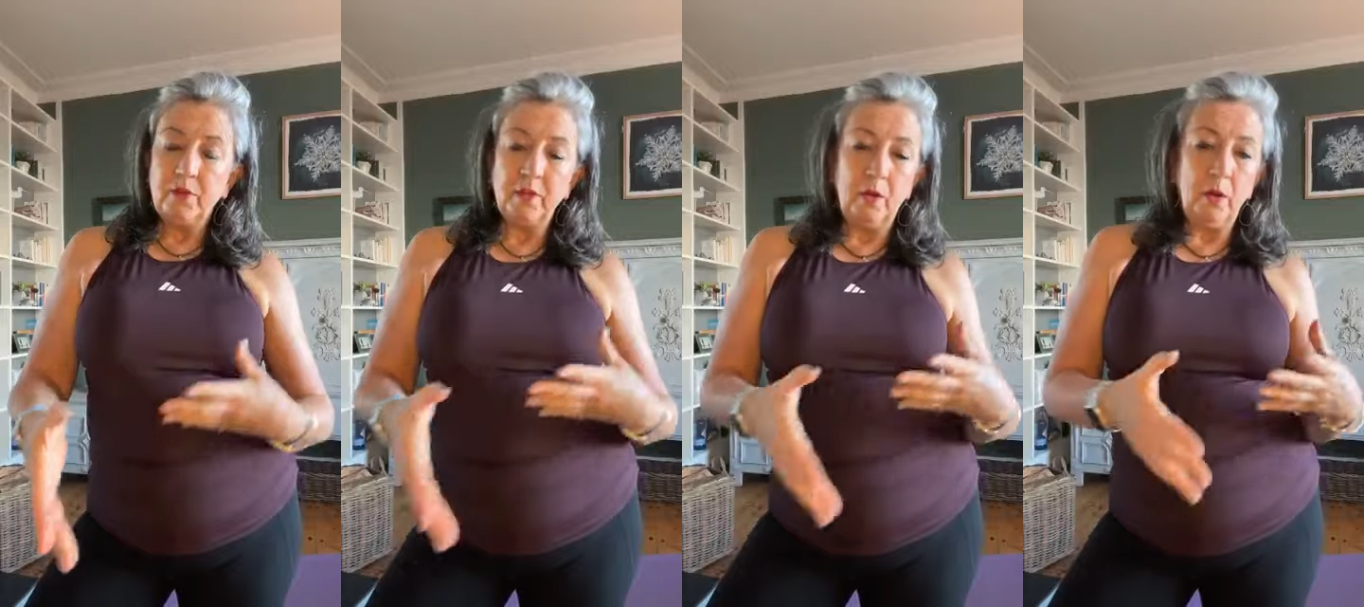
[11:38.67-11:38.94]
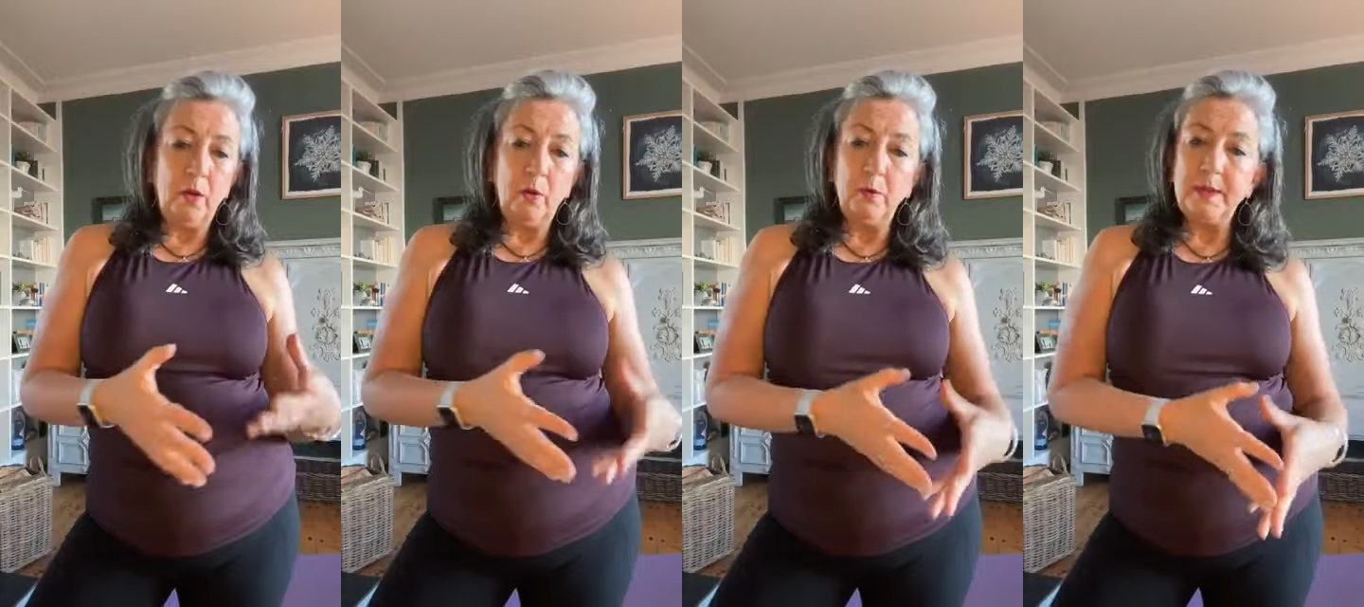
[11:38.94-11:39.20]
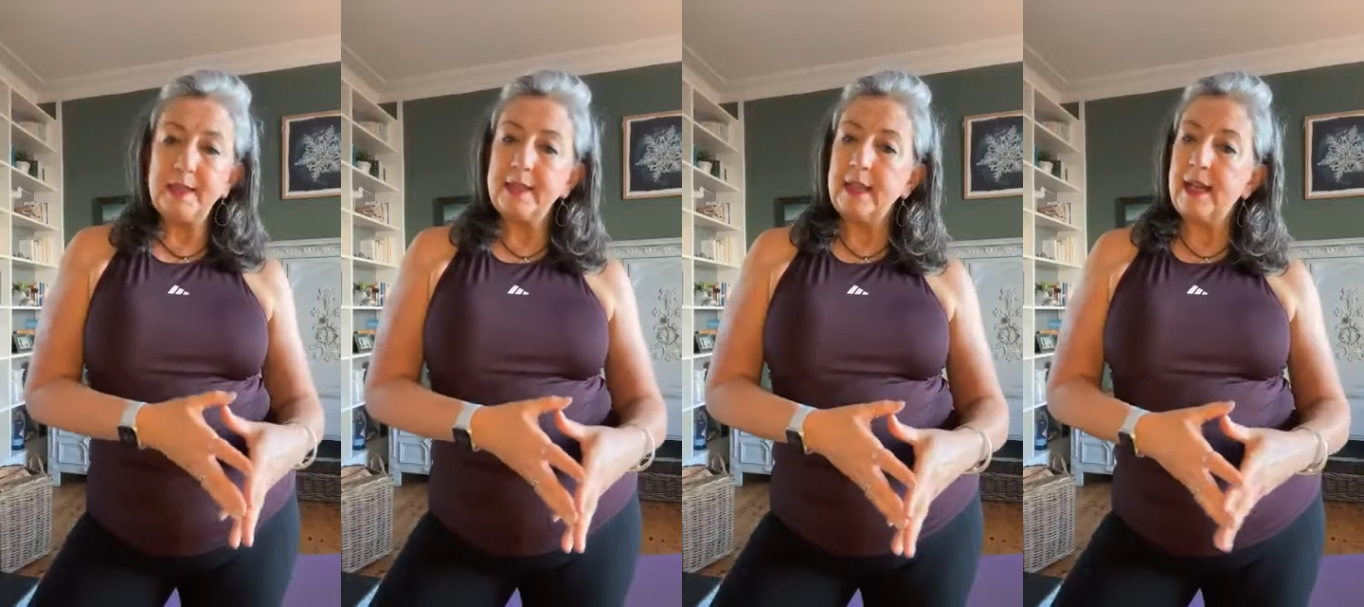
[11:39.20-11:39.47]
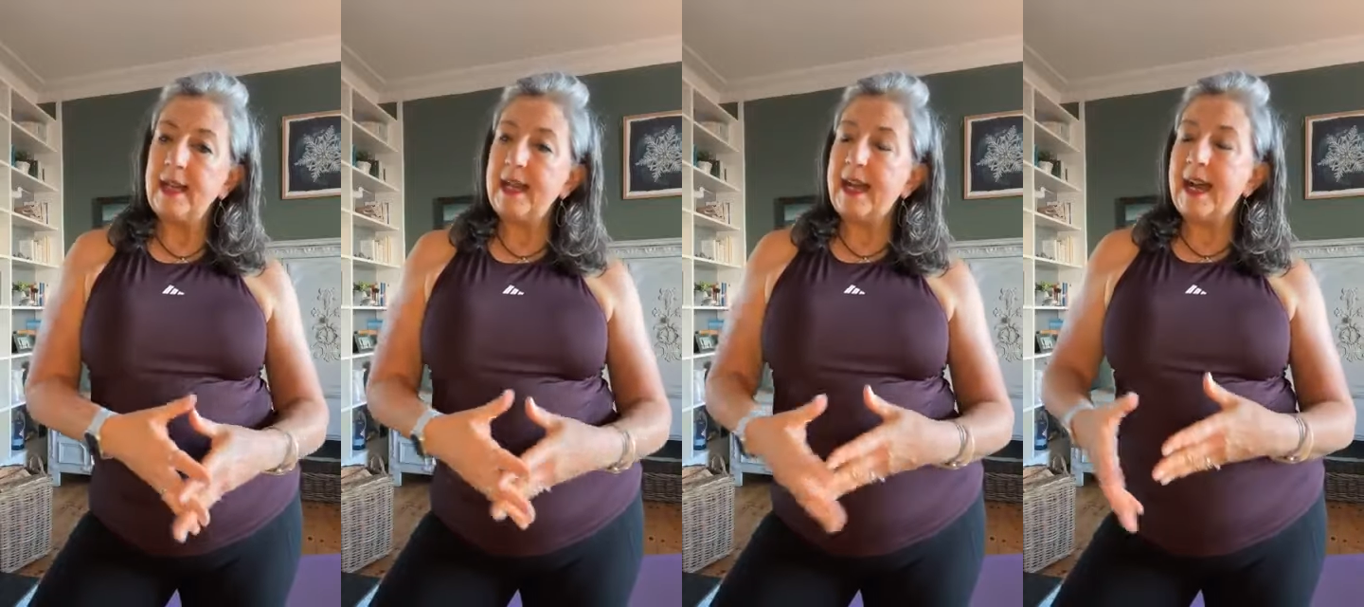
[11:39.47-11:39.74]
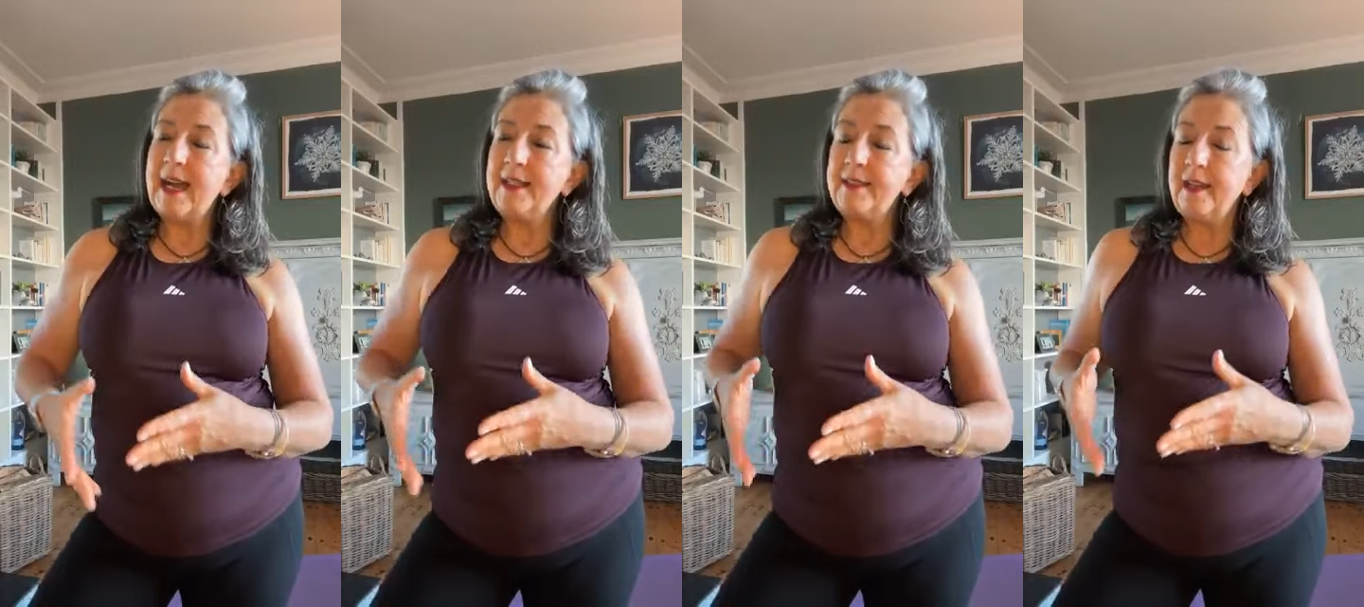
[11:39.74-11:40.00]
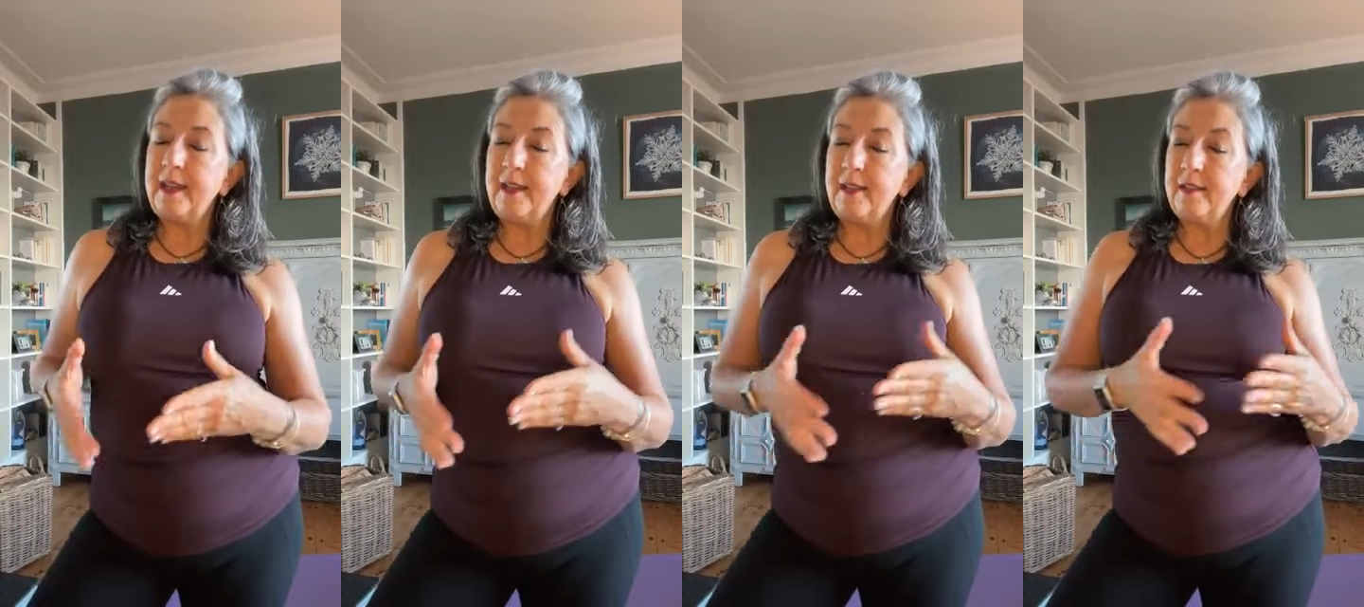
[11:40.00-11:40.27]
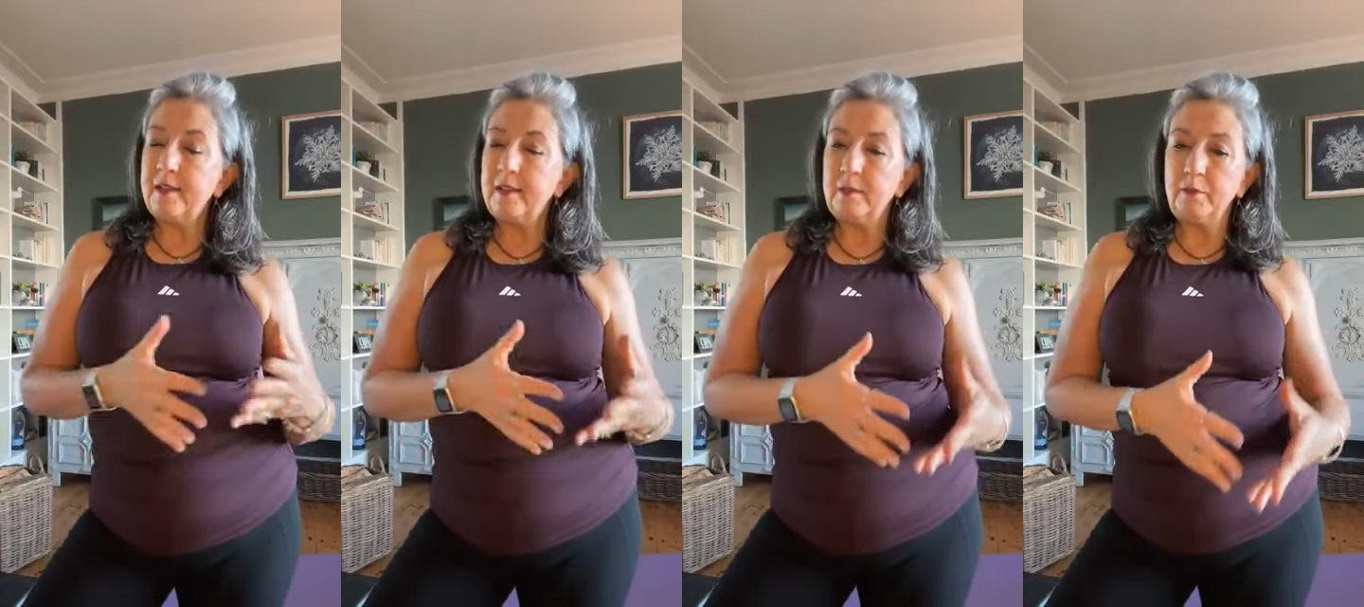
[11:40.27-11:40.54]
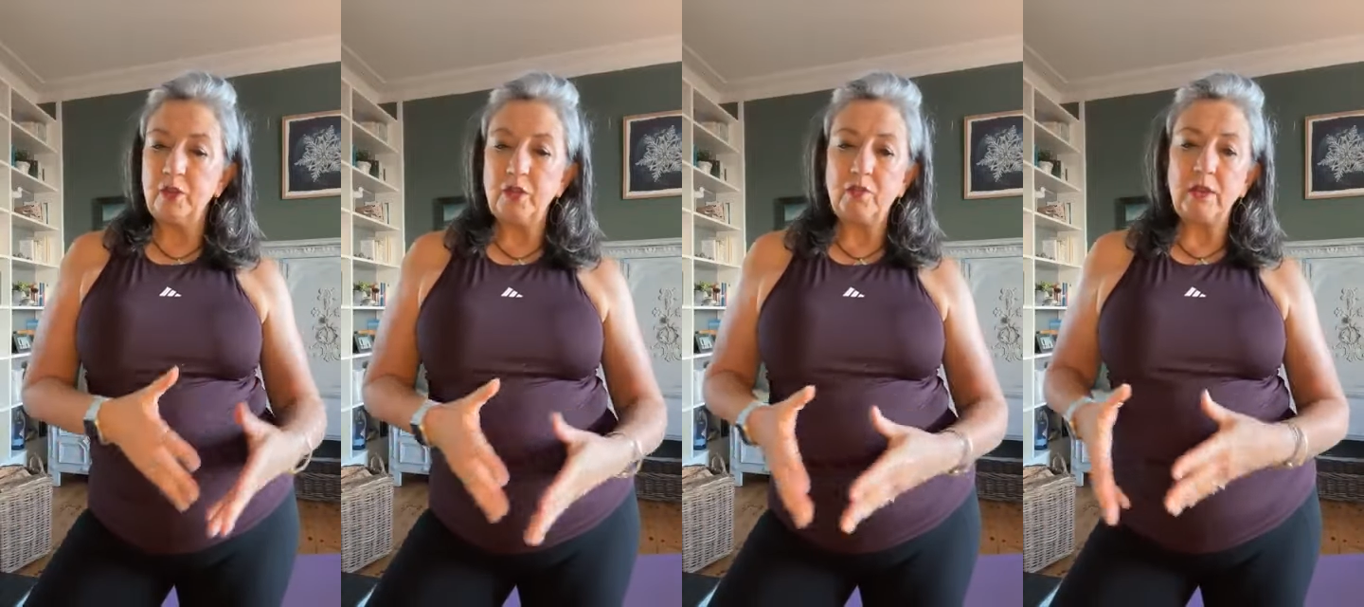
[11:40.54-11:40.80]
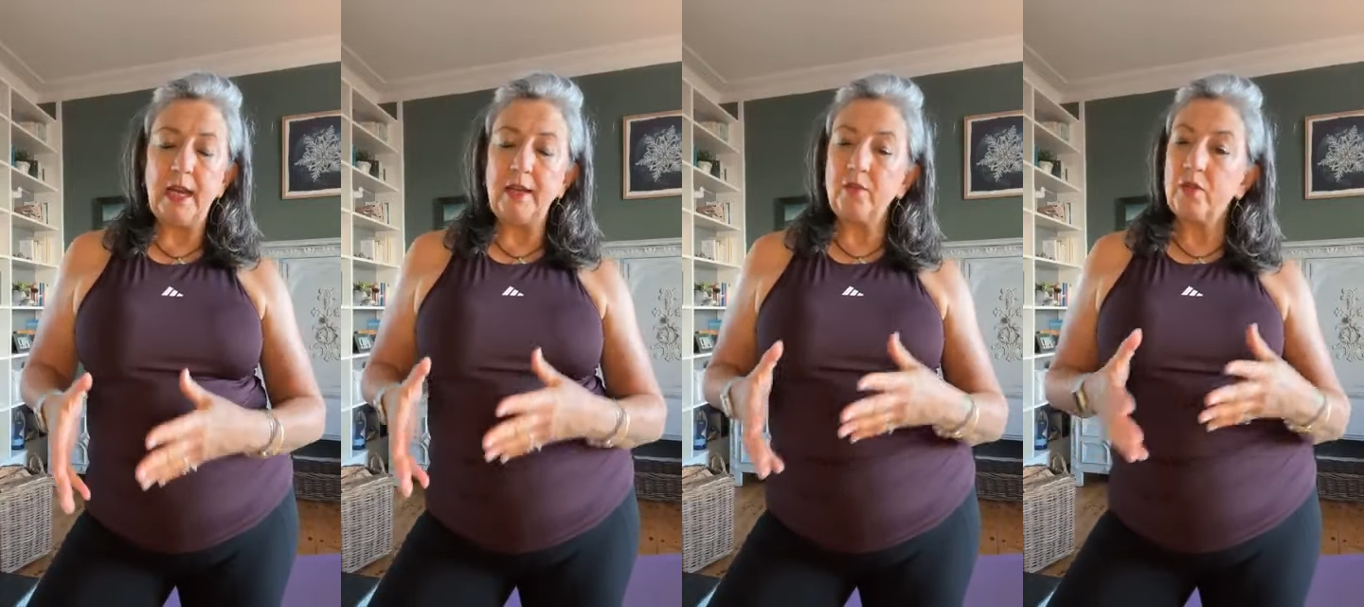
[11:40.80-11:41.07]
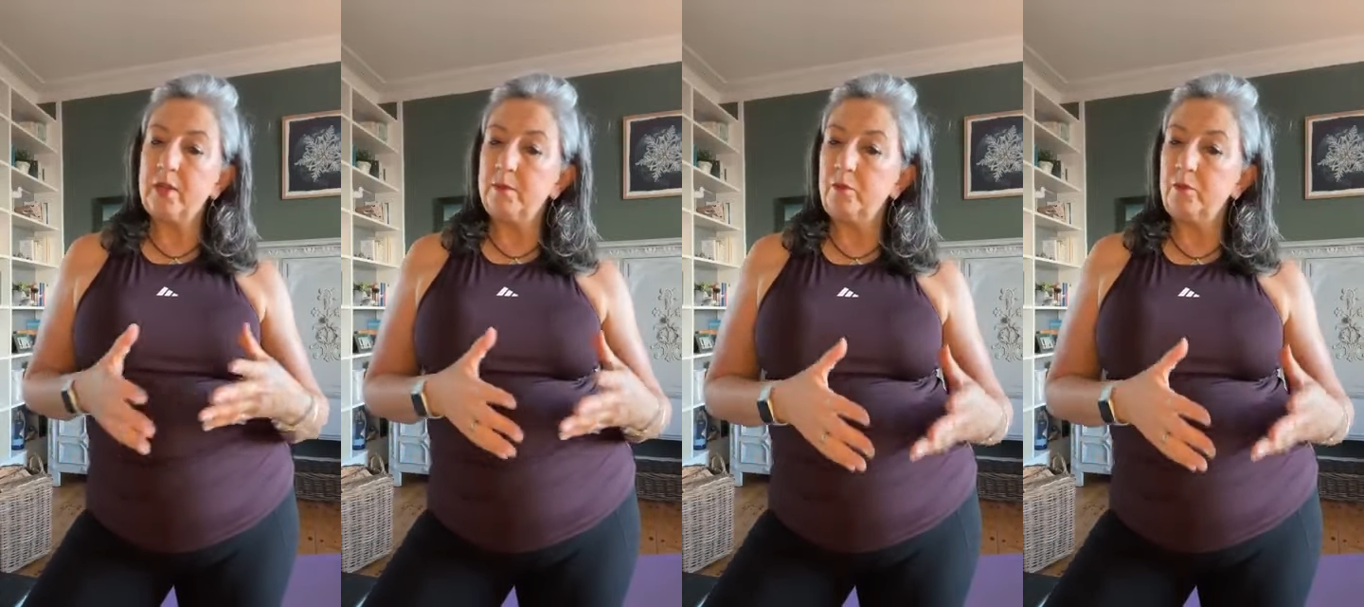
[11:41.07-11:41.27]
So always add in some stretch,